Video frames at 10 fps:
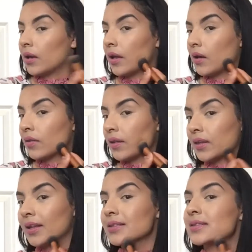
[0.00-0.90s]
Now that
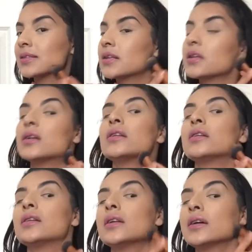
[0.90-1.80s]
that's
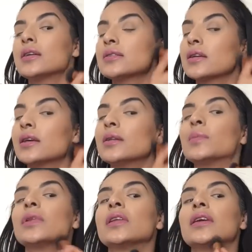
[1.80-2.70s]
nice and
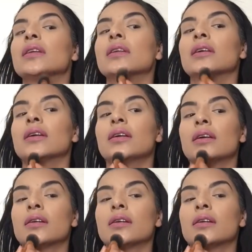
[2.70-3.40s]
blended,